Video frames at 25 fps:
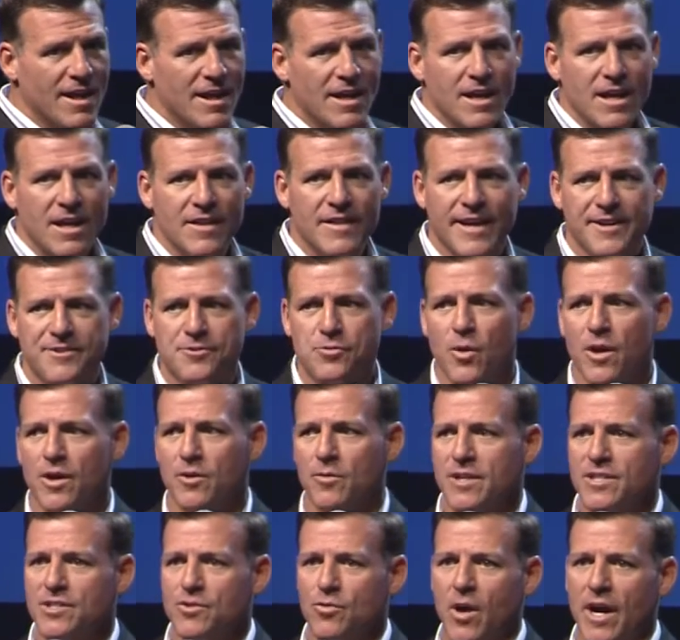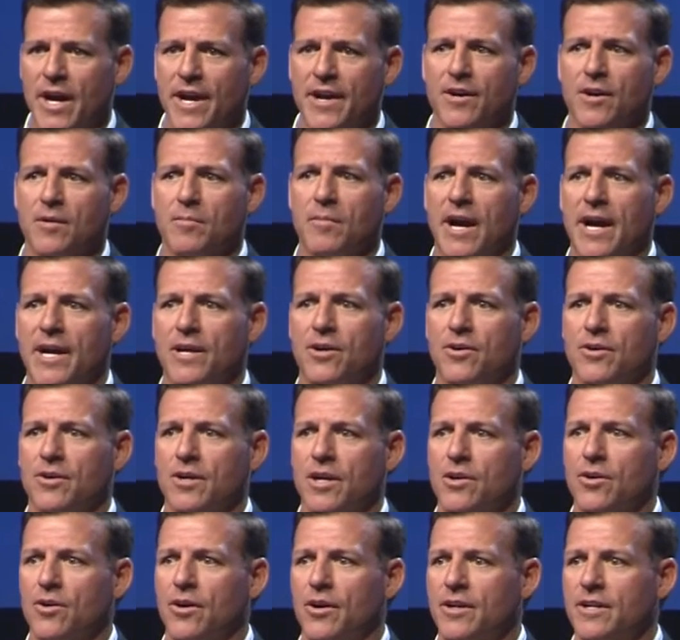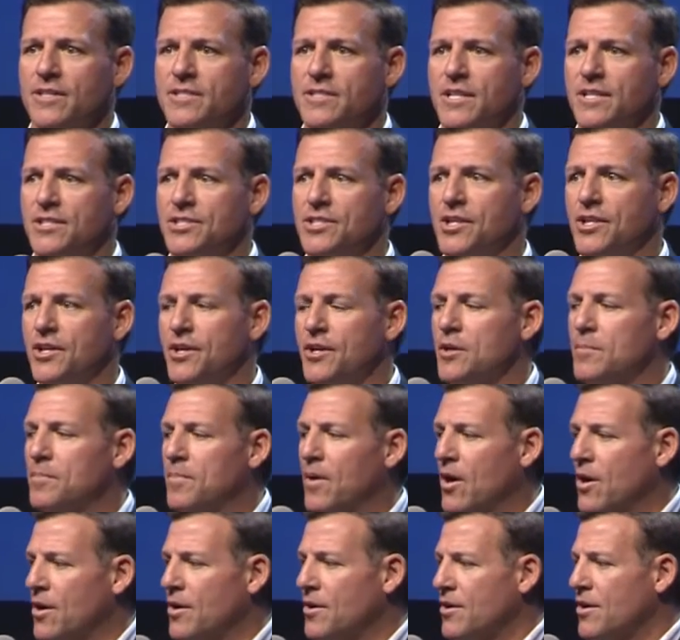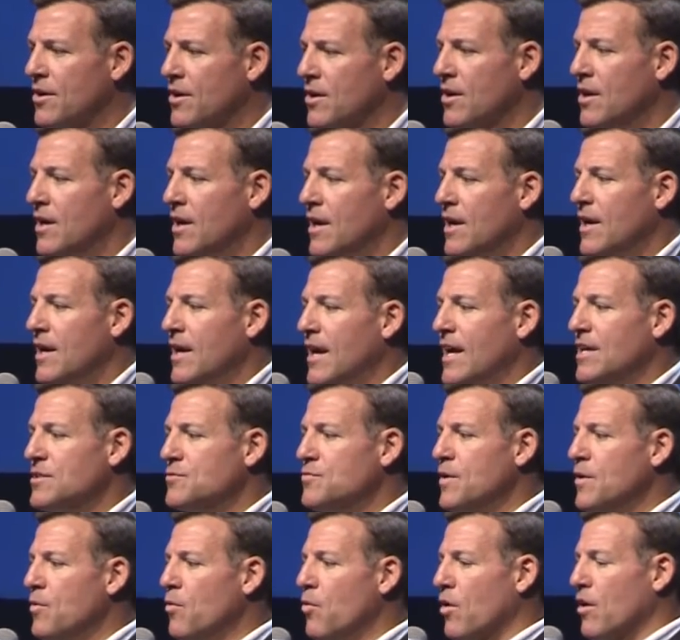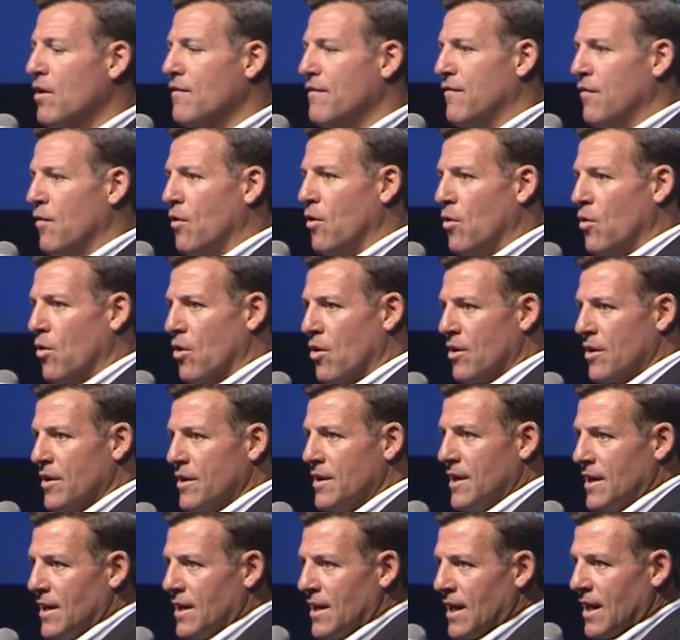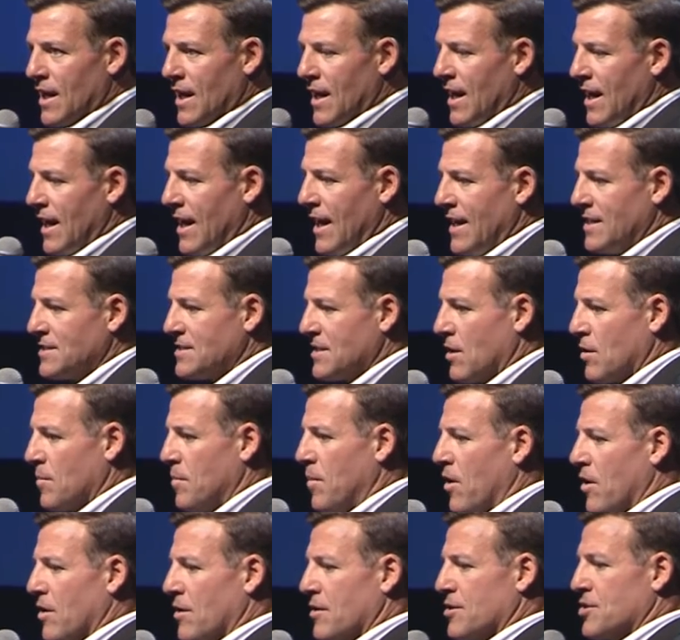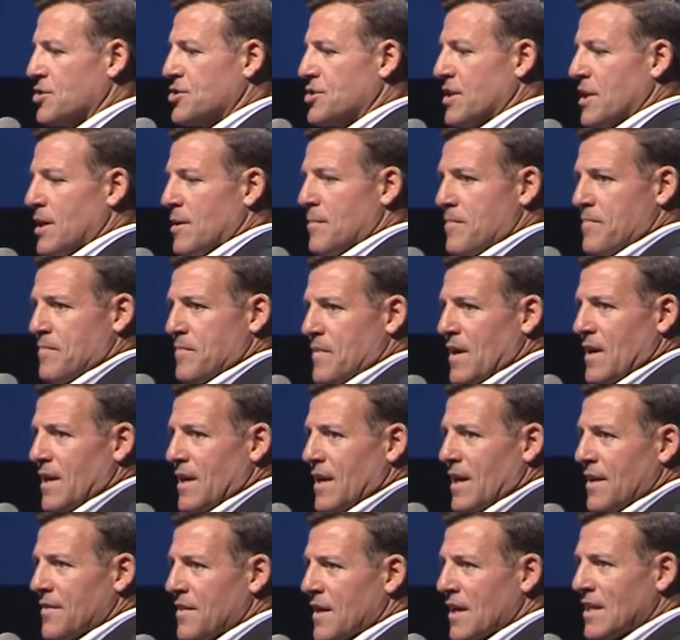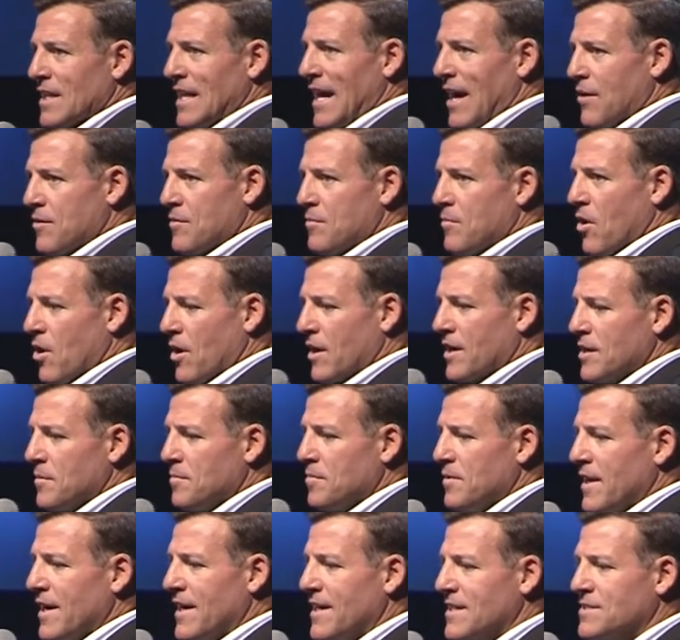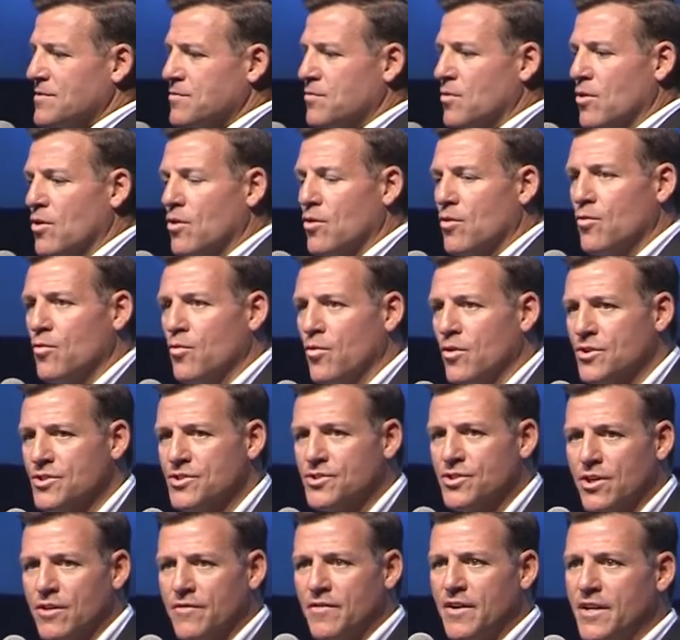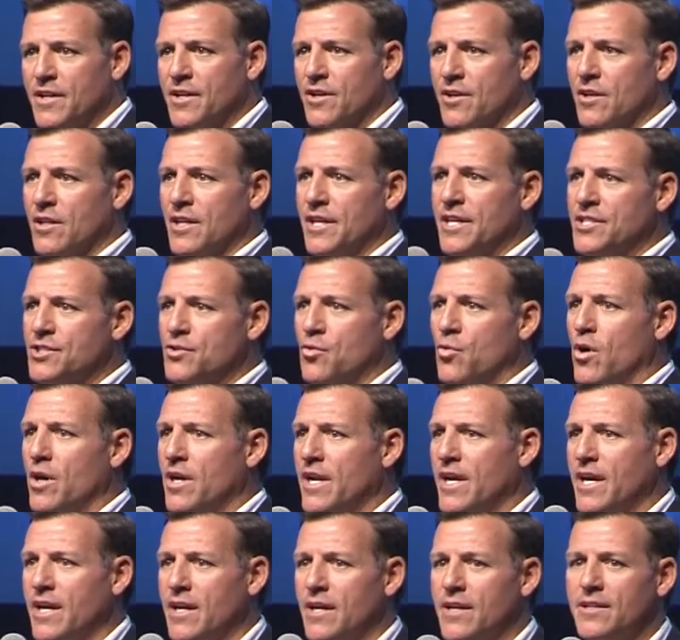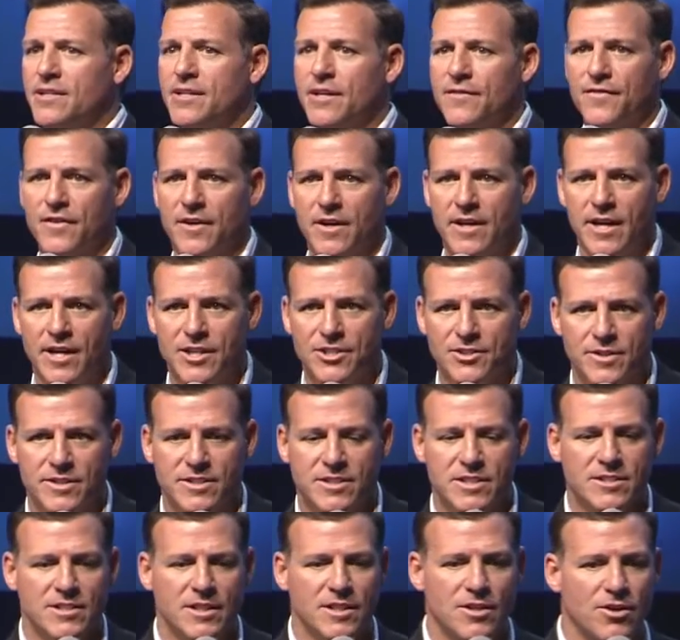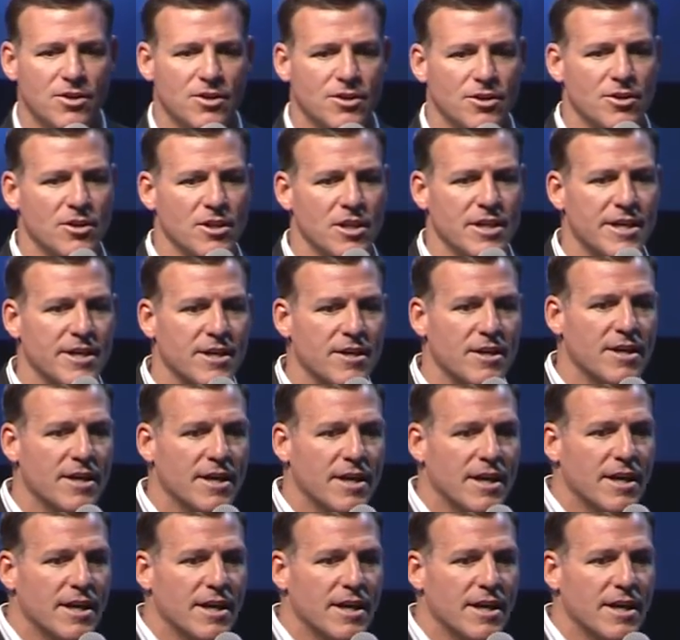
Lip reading: And that's one reason why IngramMicro and Acronis continue to partner as we work forward as our partnership. In the cloud marketplace, we're serving nearly 20 different countries, as you heard earlier.